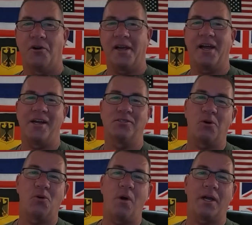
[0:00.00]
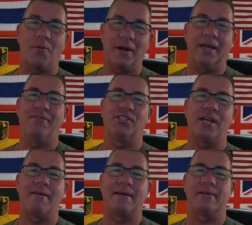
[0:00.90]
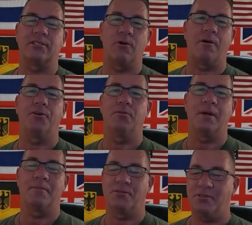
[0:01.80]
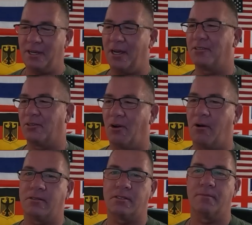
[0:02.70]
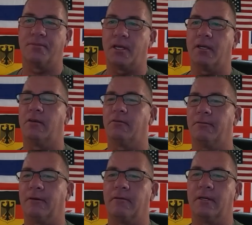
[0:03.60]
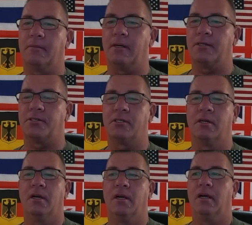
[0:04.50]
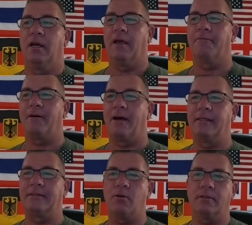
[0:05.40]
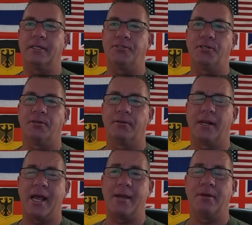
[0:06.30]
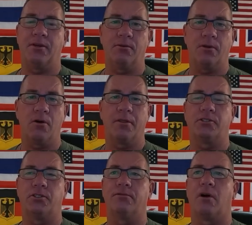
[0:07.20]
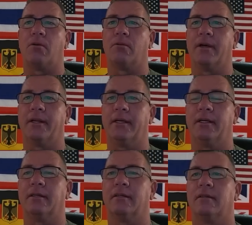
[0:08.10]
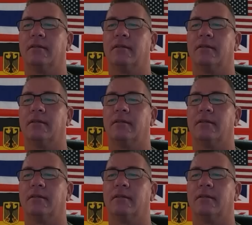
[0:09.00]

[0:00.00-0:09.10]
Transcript: Okay, guys. Real quick, I want to give a shout out to our new members. You guys are awesome. Thank you very much. If I don't get your name and you know that you've already